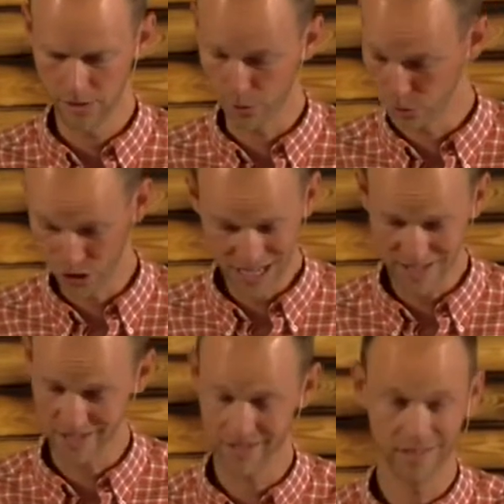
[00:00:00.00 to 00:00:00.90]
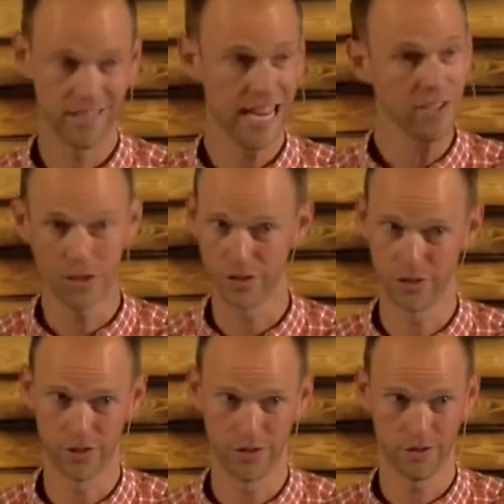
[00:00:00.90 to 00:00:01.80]
And so Jesus teaches
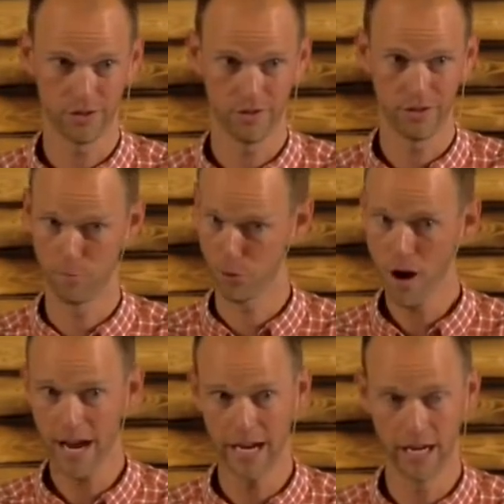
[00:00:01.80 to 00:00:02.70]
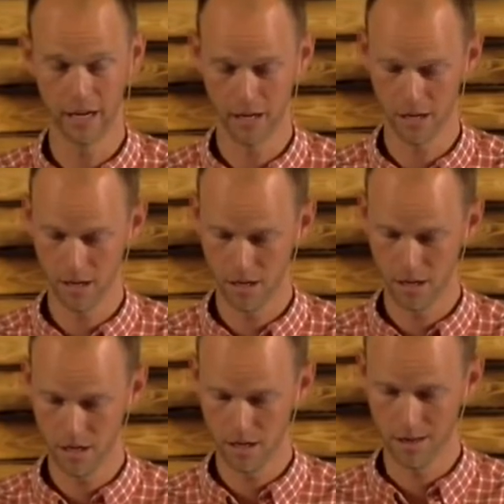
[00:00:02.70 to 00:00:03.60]
us to pray
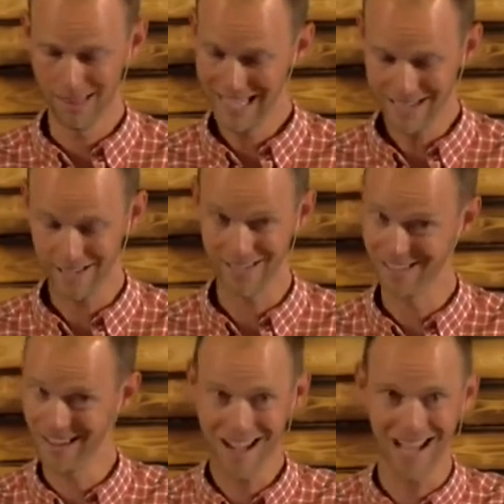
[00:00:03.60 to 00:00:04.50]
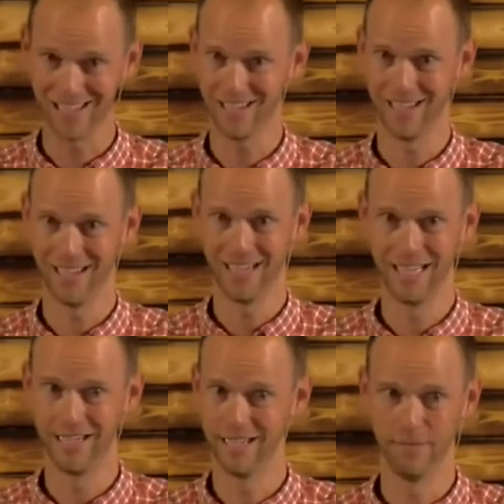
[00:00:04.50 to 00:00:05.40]
lead us not
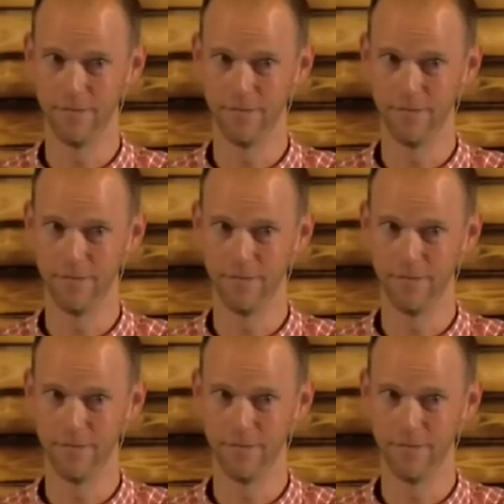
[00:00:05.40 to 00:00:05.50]
into